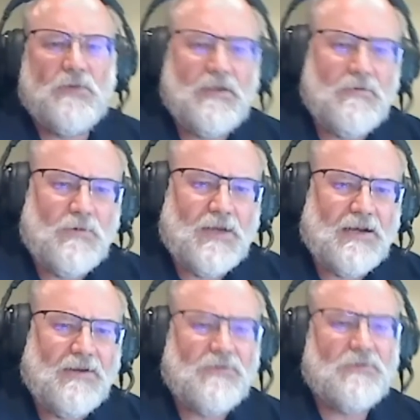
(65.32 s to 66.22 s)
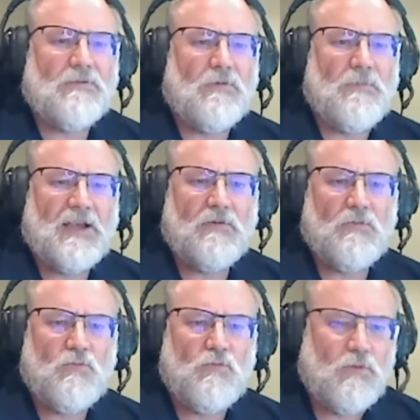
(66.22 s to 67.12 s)
we get into it, Rebecca,
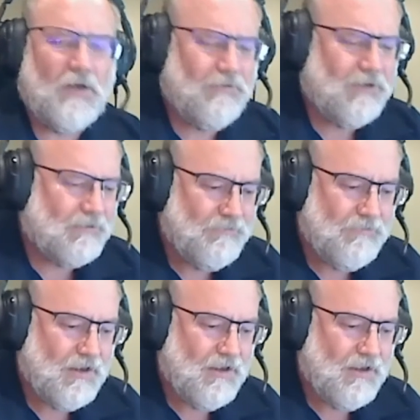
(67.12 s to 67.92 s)
welcome.